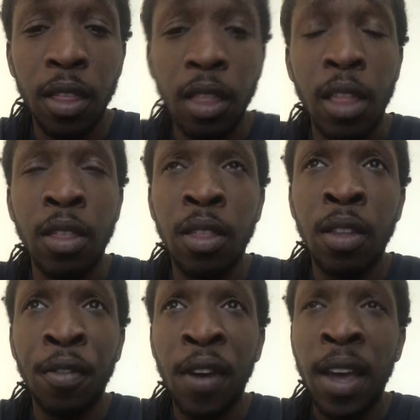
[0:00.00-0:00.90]
The
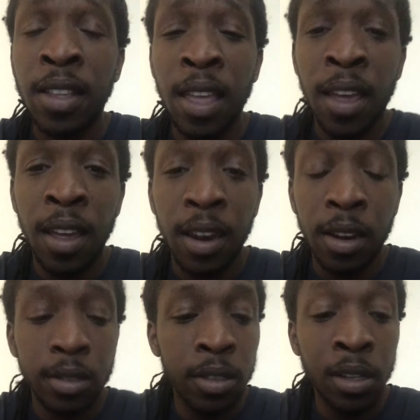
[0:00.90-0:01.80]
fact that
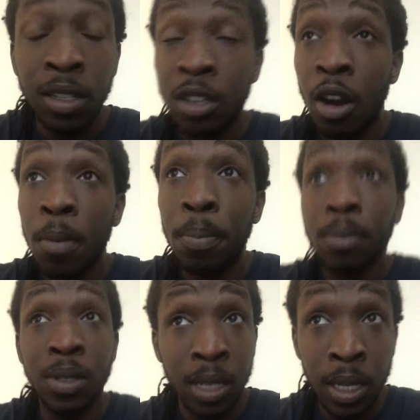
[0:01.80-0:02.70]
Dontari
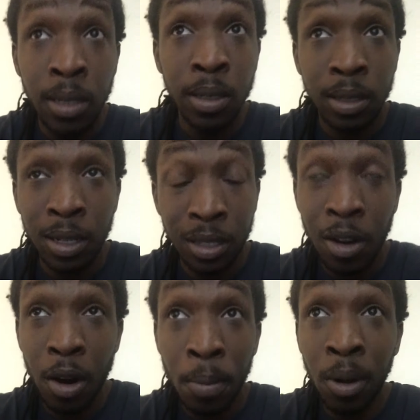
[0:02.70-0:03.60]

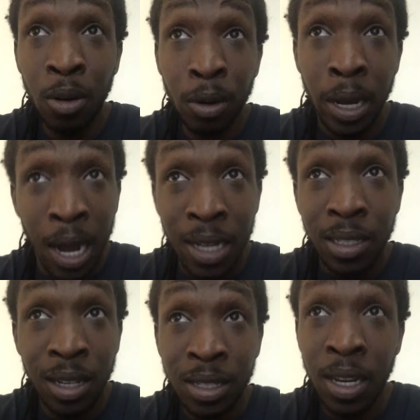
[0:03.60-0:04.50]
Poe and Dontari
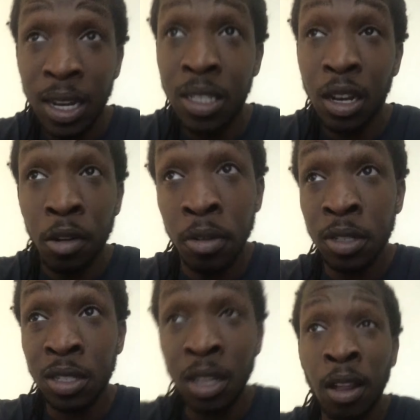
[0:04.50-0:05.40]
Hightower are still
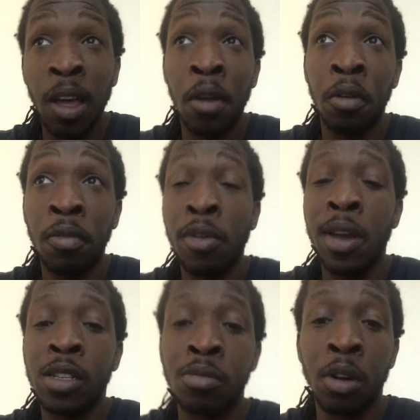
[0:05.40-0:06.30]
out on the free agent
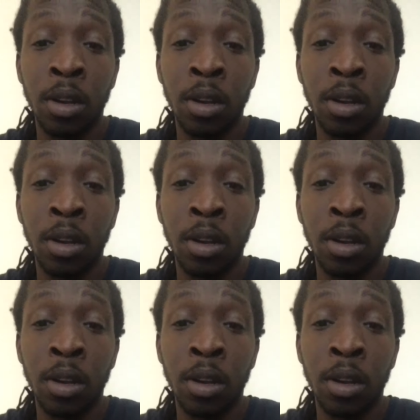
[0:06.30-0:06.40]
market.